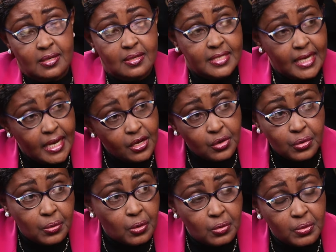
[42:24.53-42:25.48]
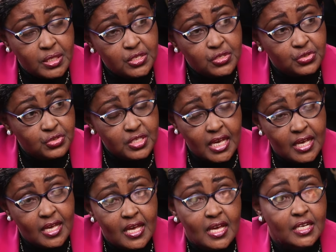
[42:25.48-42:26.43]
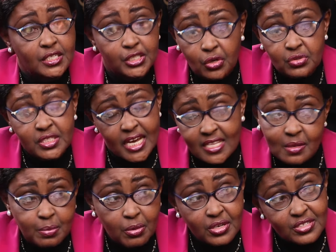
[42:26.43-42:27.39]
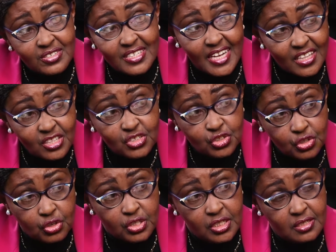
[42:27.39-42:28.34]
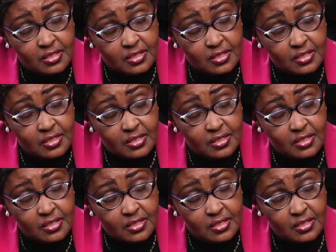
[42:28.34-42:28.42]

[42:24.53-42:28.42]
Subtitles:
Zelenko always used to say, don't take the poison death shot.